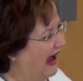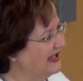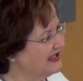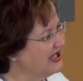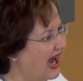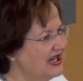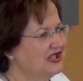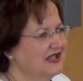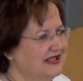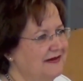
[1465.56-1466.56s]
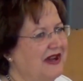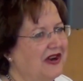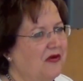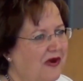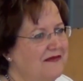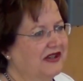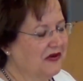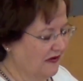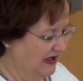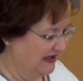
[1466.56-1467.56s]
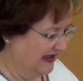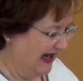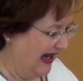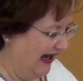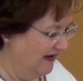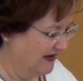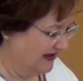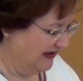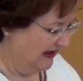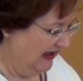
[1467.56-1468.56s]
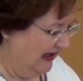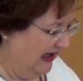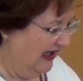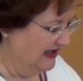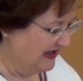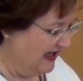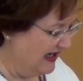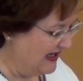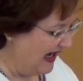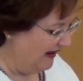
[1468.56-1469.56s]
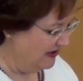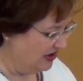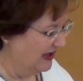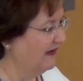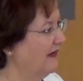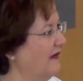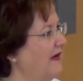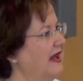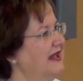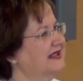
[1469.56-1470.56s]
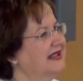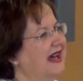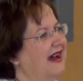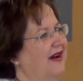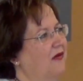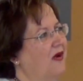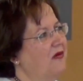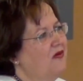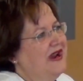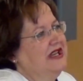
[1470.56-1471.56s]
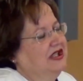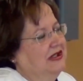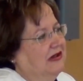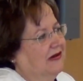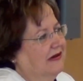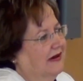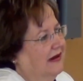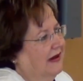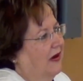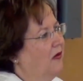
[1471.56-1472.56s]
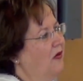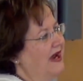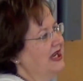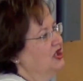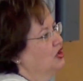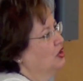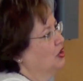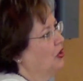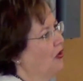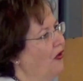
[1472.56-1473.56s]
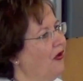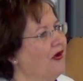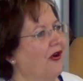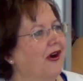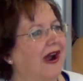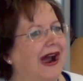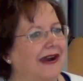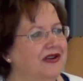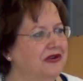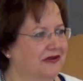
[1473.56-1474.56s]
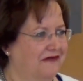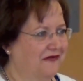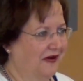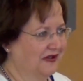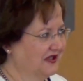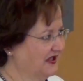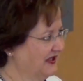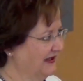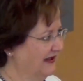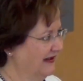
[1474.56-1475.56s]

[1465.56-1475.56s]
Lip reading: It's not just about a woman going into a house. It's an analogy, it's what we do. We tour our universe.